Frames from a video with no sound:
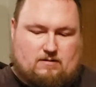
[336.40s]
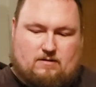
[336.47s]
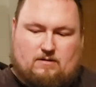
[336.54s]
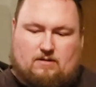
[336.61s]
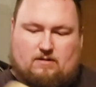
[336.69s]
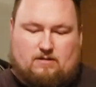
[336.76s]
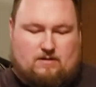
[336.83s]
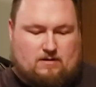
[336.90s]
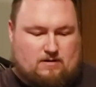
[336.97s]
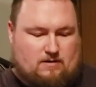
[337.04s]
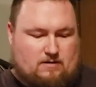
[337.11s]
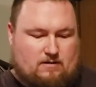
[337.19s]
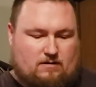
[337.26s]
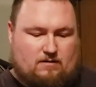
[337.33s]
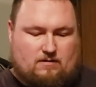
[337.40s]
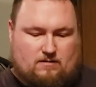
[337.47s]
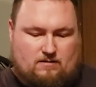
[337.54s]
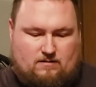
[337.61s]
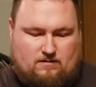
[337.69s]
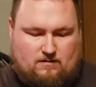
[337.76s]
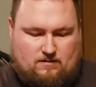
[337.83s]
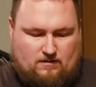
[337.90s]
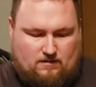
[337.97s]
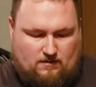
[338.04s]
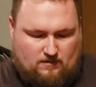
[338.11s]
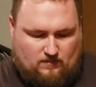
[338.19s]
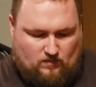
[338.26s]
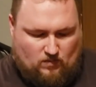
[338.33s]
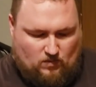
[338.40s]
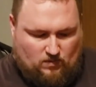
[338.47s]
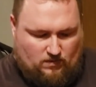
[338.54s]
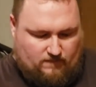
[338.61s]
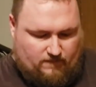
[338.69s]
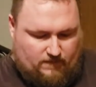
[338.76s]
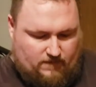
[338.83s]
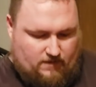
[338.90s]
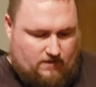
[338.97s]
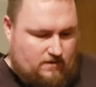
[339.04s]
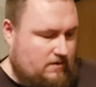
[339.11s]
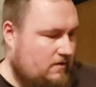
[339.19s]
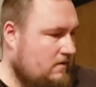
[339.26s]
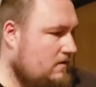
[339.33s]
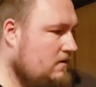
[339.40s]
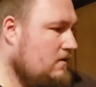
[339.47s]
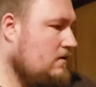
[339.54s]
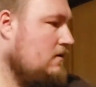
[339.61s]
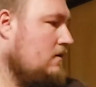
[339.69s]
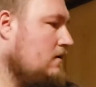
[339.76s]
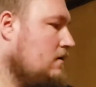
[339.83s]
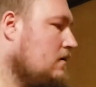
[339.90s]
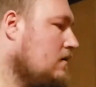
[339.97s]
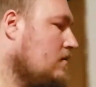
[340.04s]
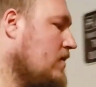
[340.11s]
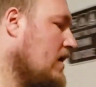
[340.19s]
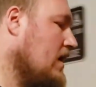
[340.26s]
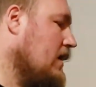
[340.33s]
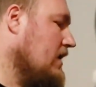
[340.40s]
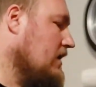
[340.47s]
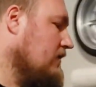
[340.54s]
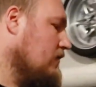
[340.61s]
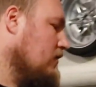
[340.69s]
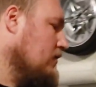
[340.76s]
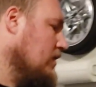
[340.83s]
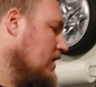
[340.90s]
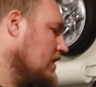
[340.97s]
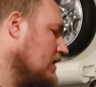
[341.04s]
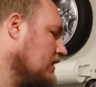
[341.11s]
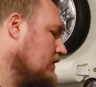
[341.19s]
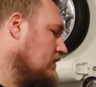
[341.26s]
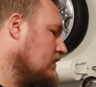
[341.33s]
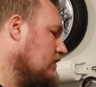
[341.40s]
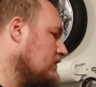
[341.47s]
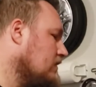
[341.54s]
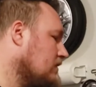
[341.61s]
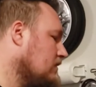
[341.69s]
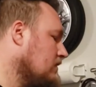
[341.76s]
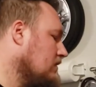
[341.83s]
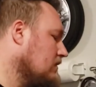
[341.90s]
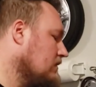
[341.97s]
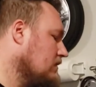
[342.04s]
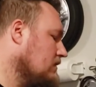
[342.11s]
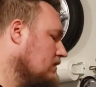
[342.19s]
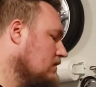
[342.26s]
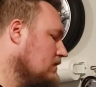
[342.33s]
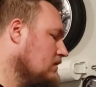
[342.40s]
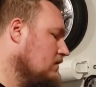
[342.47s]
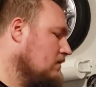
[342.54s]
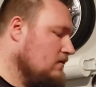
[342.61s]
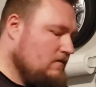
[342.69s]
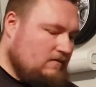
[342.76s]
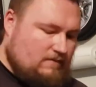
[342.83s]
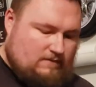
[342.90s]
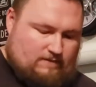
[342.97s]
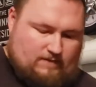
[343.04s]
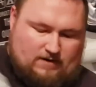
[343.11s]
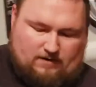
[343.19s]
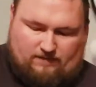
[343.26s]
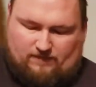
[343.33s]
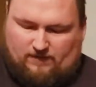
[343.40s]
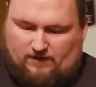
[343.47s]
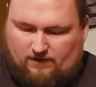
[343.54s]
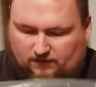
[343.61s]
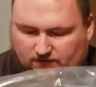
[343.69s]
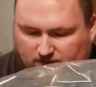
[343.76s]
And then more of the padding for behind the fender flares.